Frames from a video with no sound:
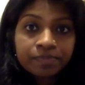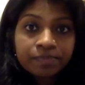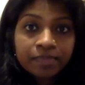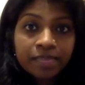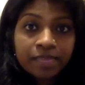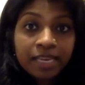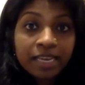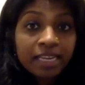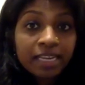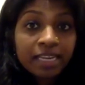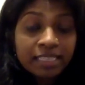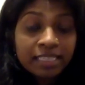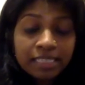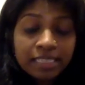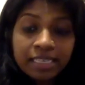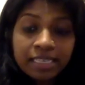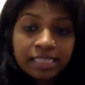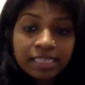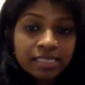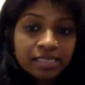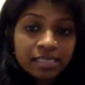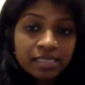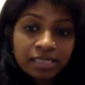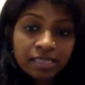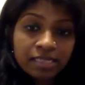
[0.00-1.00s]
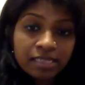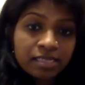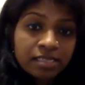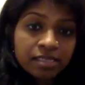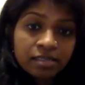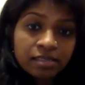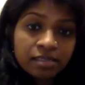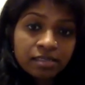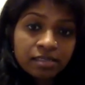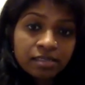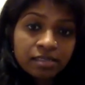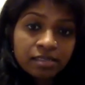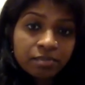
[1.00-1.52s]
And I think that's
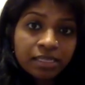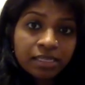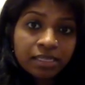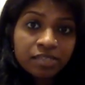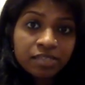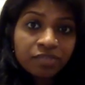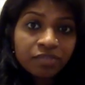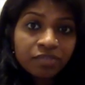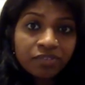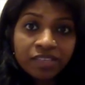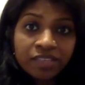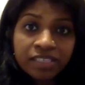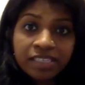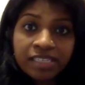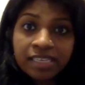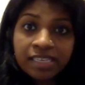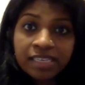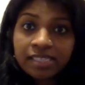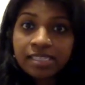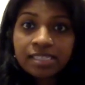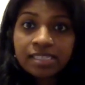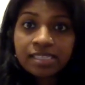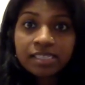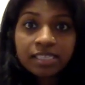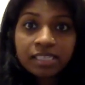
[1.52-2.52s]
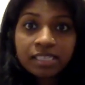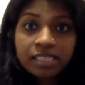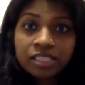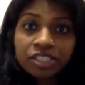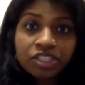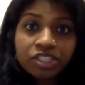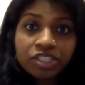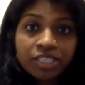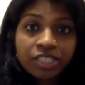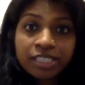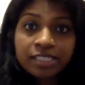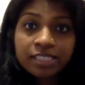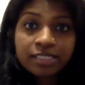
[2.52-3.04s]
a fantastic
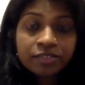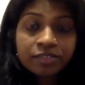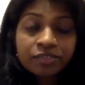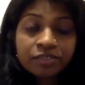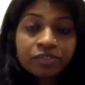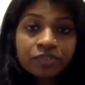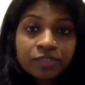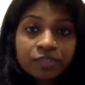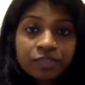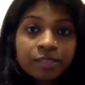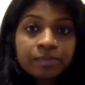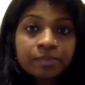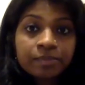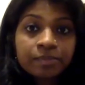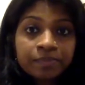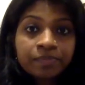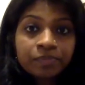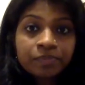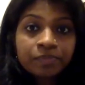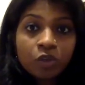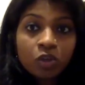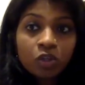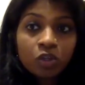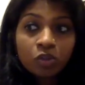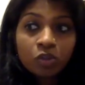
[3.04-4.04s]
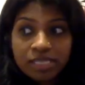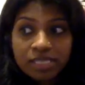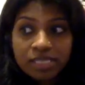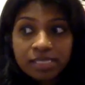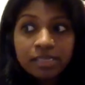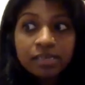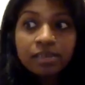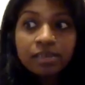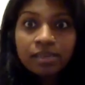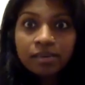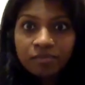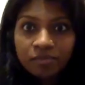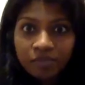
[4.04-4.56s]
initiative. Although it
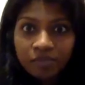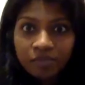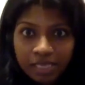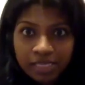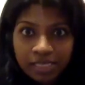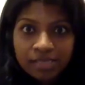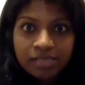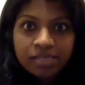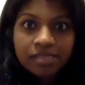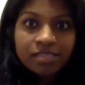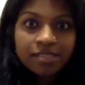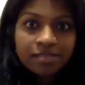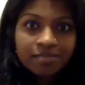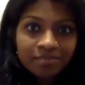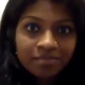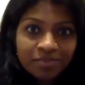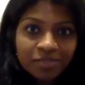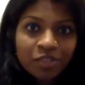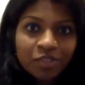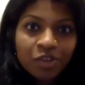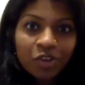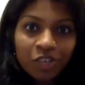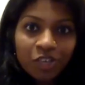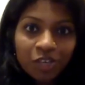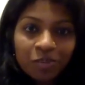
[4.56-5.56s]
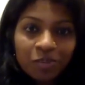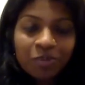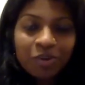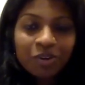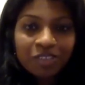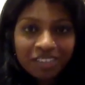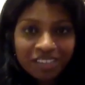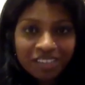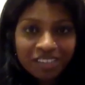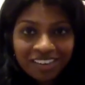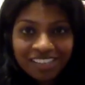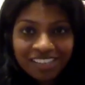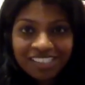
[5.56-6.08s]
circumvents talking
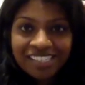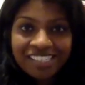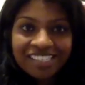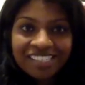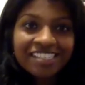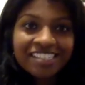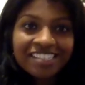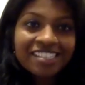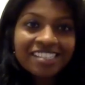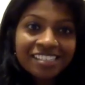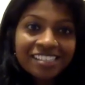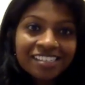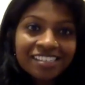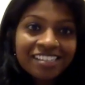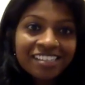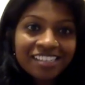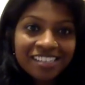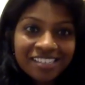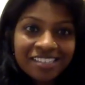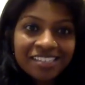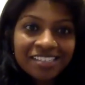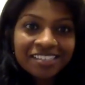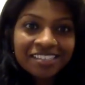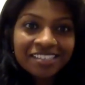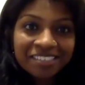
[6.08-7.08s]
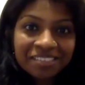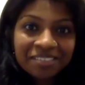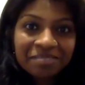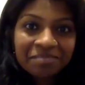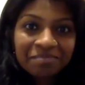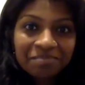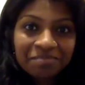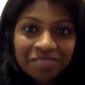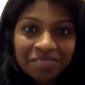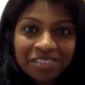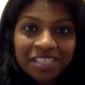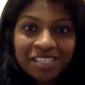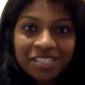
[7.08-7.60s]
about caste, it still does
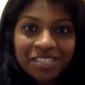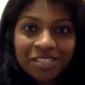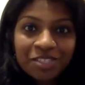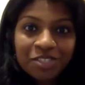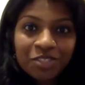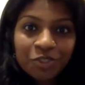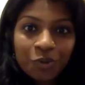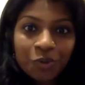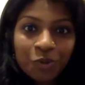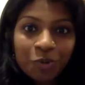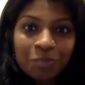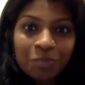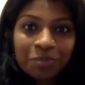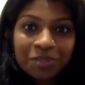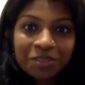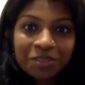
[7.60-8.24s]
the job.